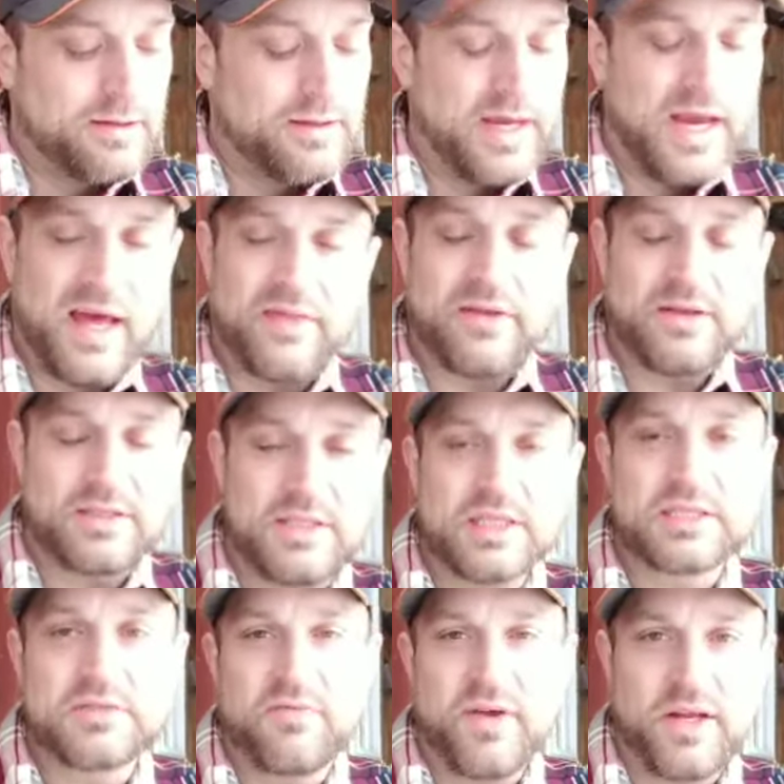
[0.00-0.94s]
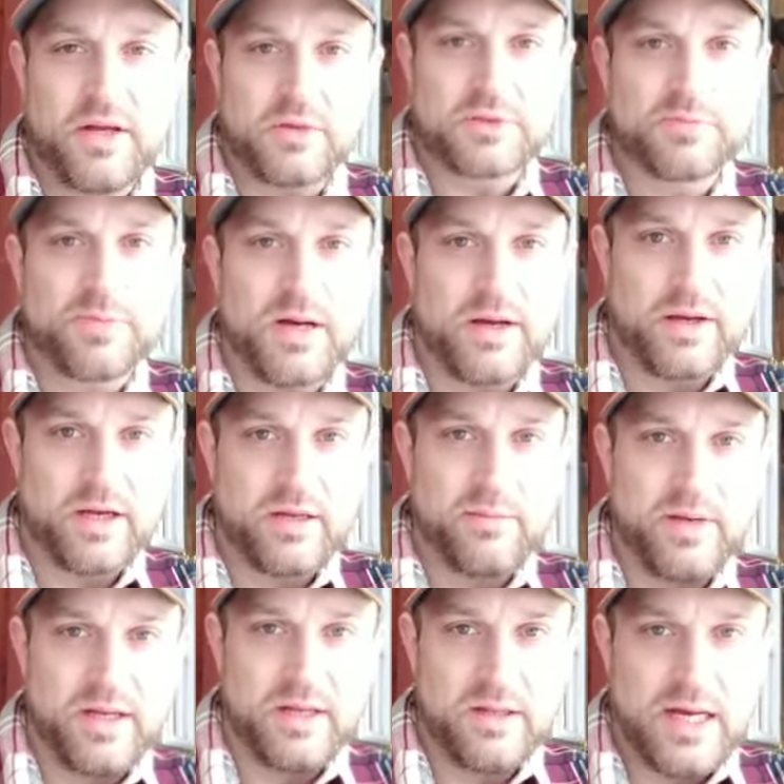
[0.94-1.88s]
Yeah, this video is probably going
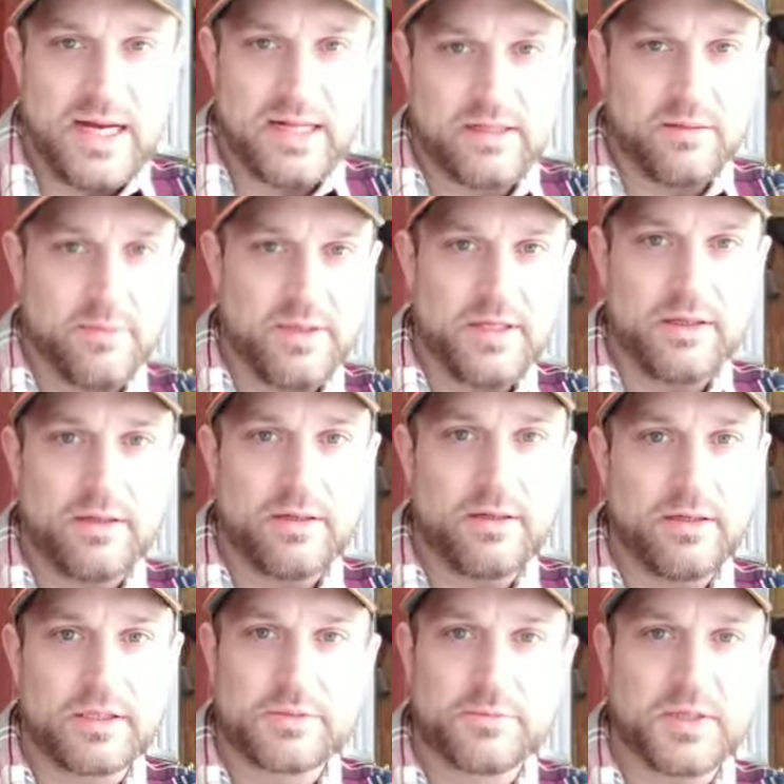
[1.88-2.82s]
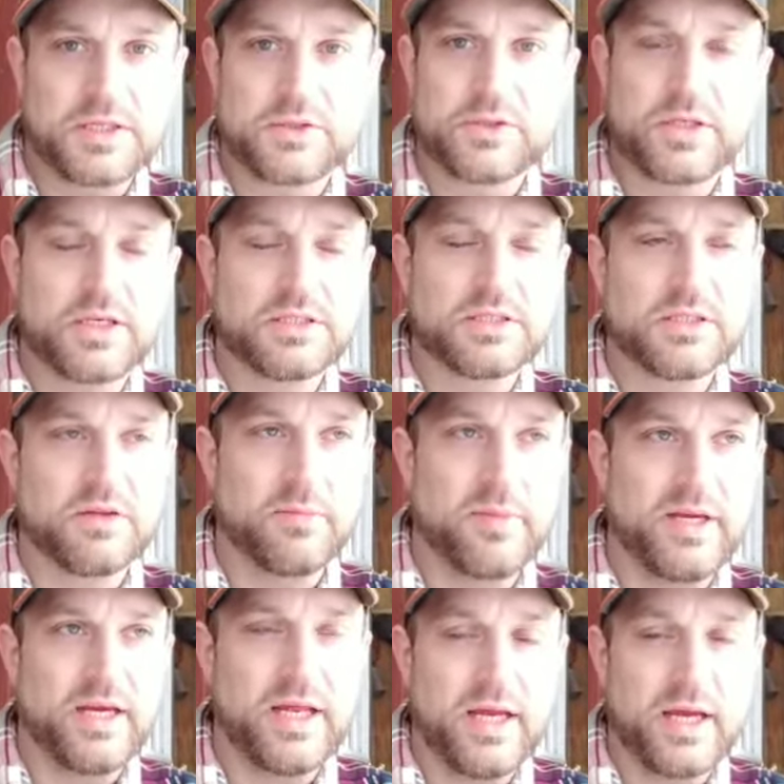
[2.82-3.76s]
to mean a lot to me, especially because of the
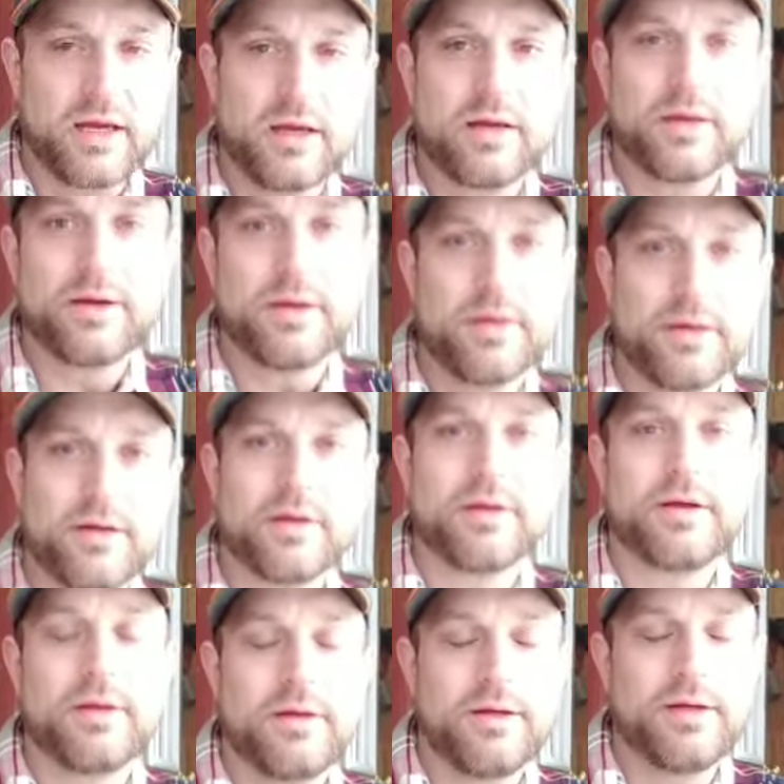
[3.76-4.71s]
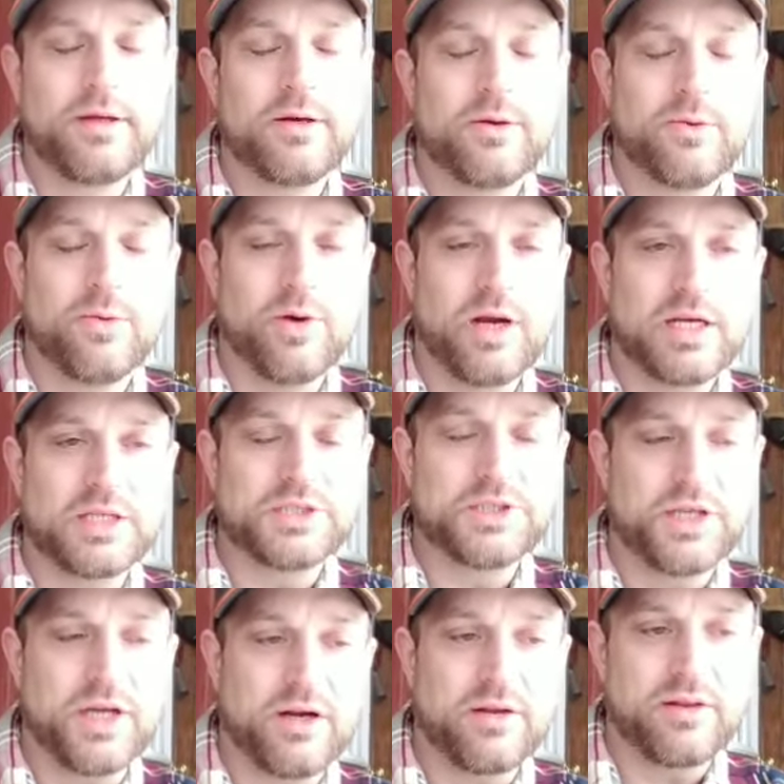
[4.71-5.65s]
beginning, where I
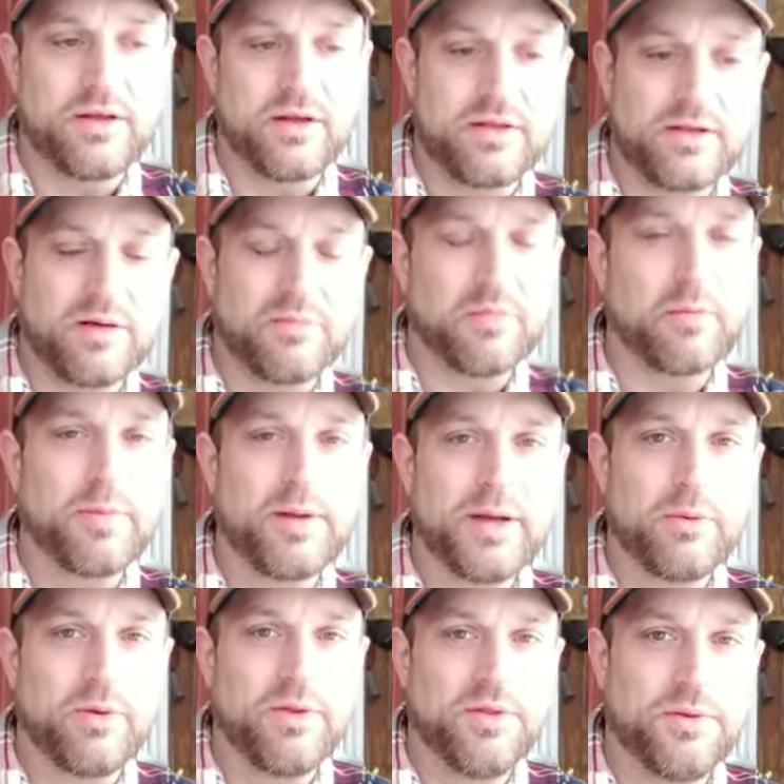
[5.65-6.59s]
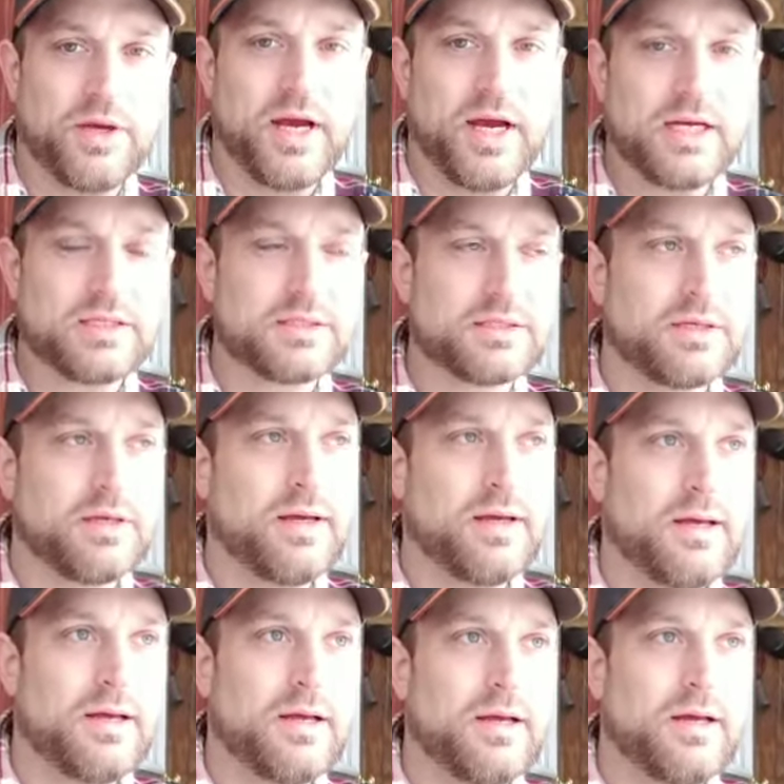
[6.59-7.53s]
shared the double bit with you guys.
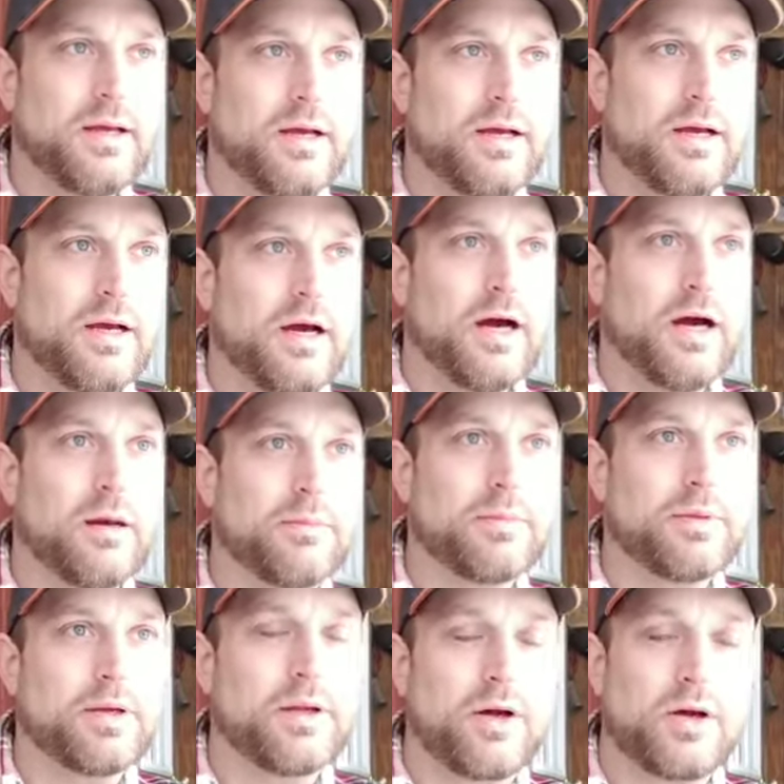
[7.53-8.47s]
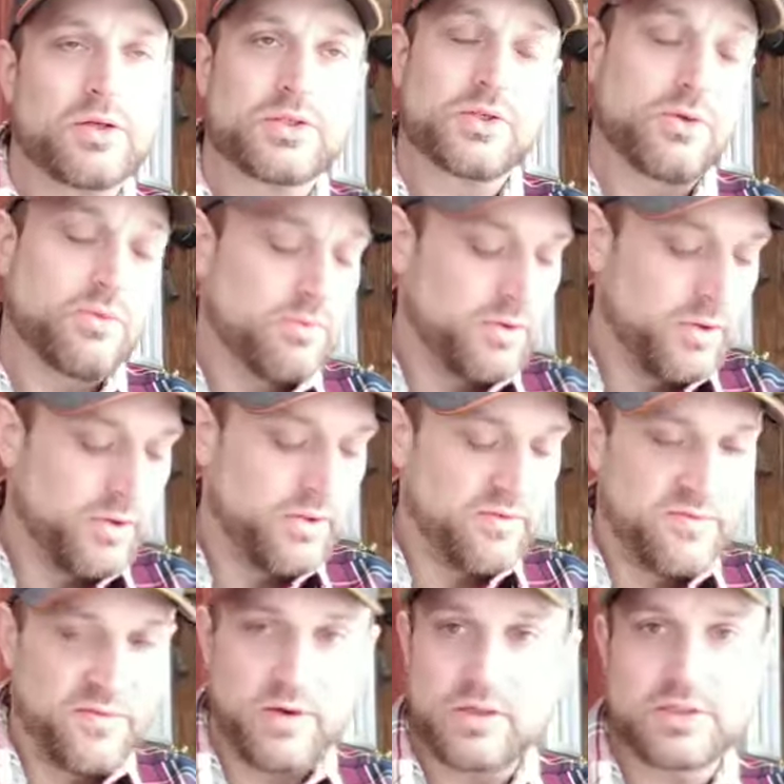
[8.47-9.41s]
And also really the
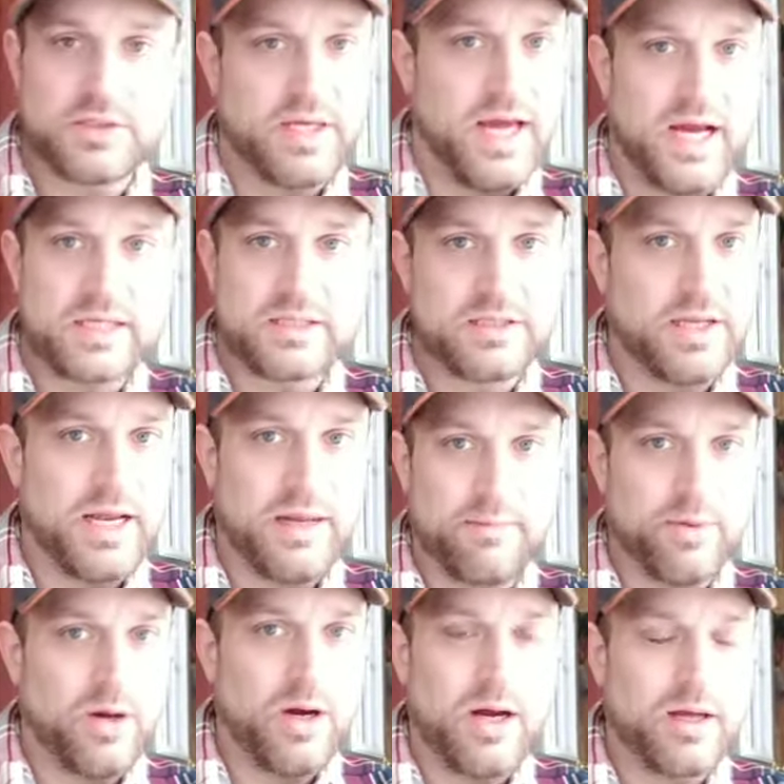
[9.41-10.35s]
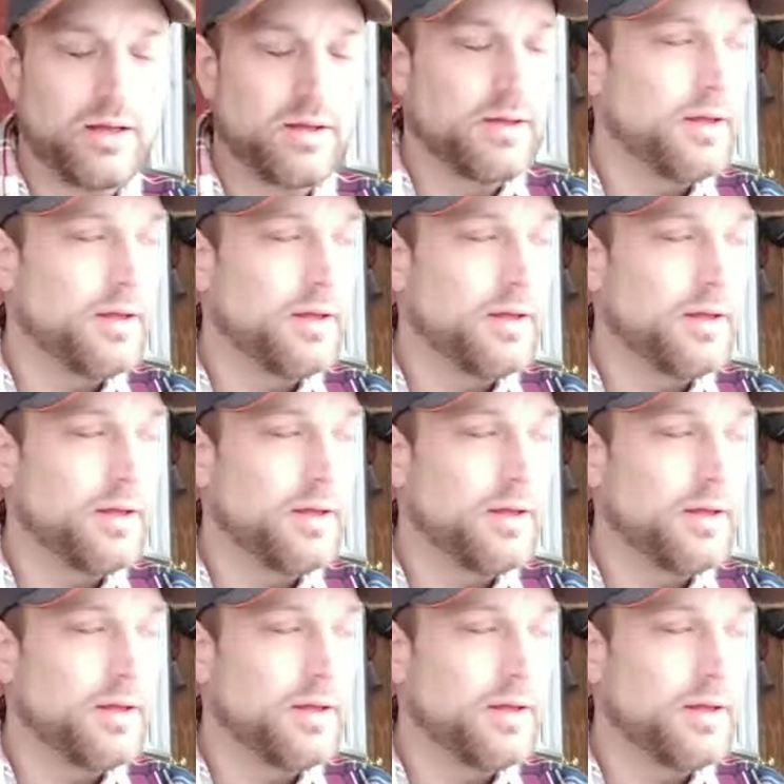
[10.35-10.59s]
first axe that I bought,